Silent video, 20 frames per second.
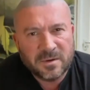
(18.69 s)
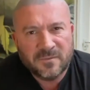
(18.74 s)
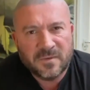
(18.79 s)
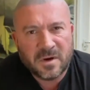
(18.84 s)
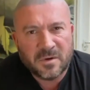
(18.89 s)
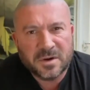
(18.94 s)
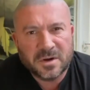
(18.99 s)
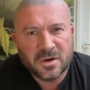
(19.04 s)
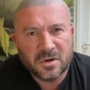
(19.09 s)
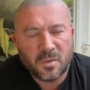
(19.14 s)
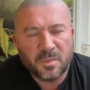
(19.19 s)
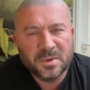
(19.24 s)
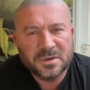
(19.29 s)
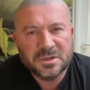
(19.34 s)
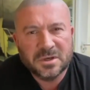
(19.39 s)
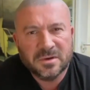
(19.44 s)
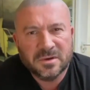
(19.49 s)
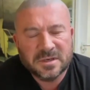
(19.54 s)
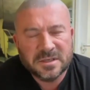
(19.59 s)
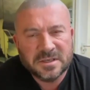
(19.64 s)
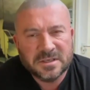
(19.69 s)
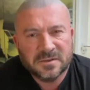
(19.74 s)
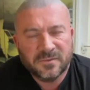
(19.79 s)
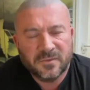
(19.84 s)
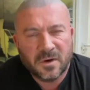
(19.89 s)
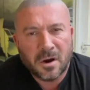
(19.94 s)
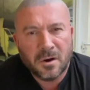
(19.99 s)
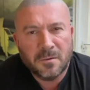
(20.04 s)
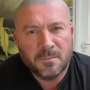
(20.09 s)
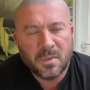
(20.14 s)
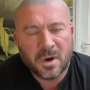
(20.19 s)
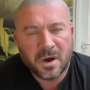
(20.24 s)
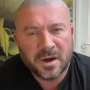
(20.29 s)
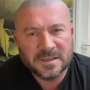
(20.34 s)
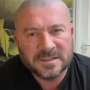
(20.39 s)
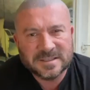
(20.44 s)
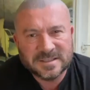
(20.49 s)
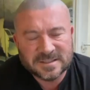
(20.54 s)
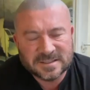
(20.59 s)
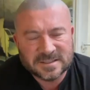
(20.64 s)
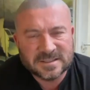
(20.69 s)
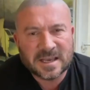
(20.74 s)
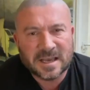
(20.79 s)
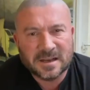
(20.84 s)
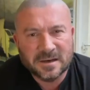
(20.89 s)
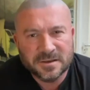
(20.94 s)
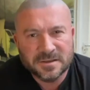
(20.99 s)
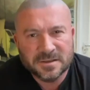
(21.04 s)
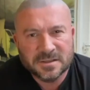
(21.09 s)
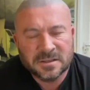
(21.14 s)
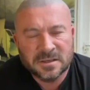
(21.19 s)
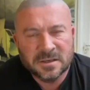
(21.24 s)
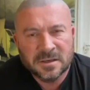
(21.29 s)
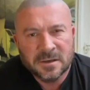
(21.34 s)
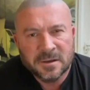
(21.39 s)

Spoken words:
very good opportunities for home buyers and sellers.